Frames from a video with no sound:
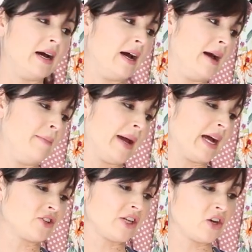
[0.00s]
I
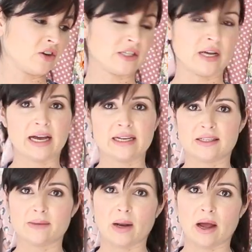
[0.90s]
actually got it, I had a
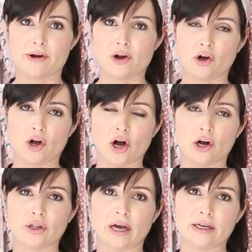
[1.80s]
supplier in Hong
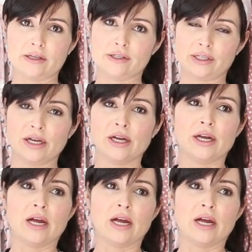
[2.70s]
Kong that I used to